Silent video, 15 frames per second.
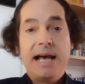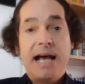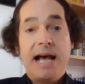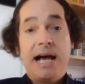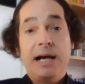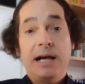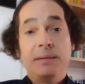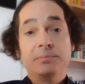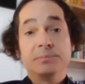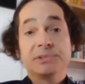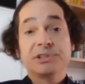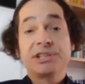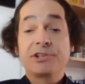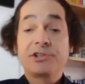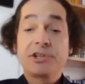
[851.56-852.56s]

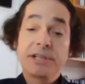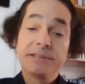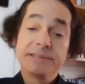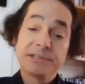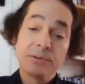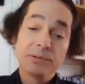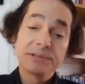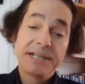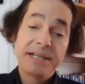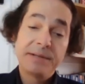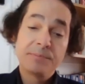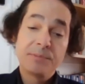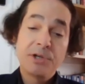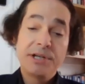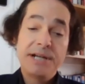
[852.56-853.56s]
Such a
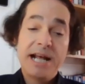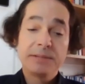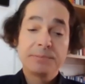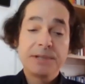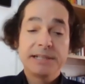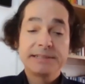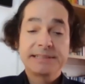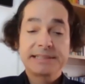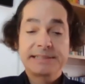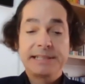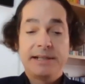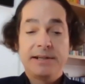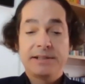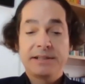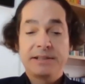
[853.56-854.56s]
consortium could help
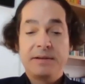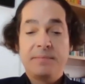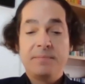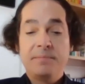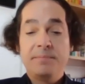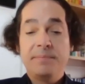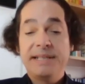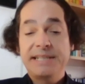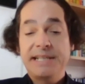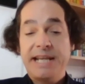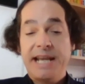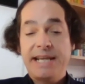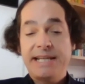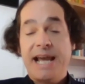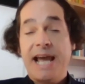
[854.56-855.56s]
Kazakhstan
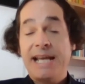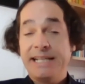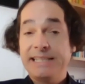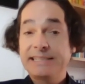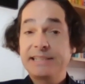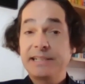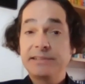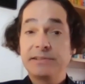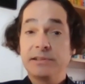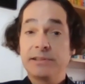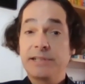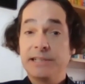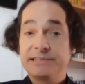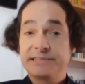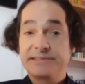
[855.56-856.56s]
mitigate any single
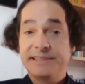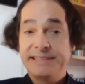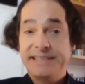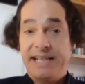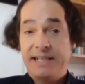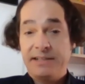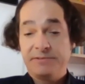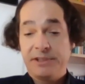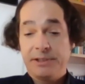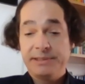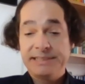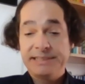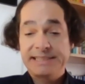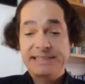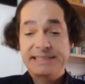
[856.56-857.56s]
country's
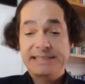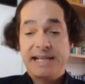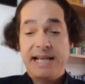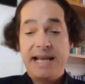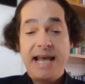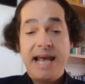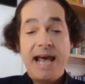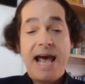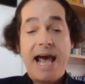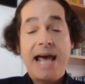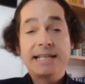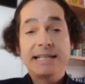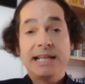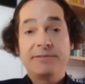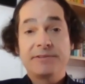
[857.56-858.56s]
influence
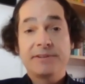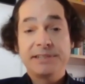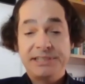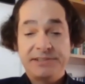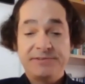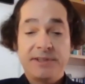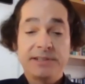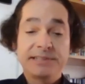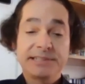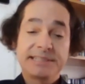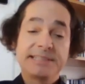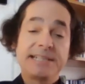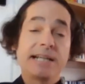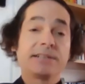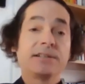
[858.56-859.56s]
and leverage
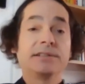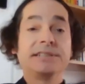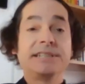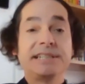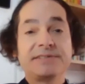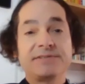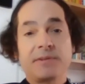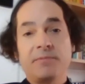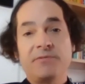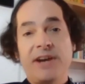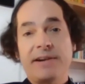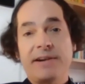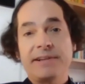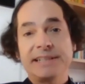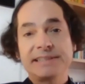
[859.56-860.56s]
advanced technologies from
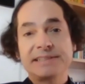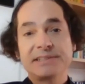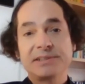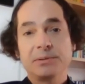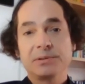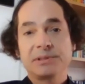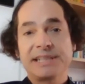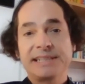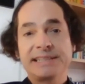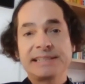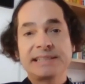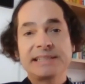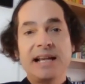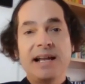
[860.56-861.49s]
various sources.